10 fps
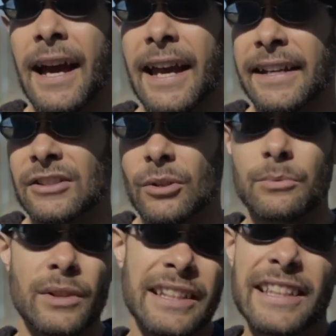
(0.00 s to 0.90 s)
And so I'm
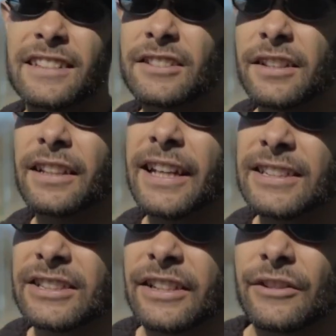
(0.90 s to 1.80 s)
trying to get into the lane
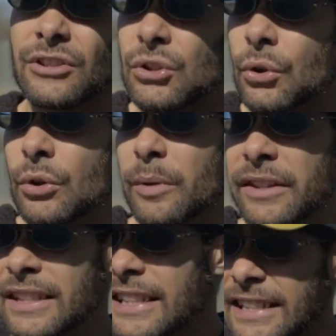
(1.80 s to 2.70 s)
to either score with
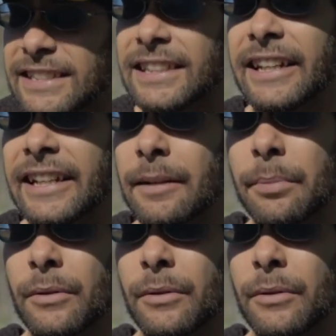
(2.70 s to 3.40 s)
an easy layup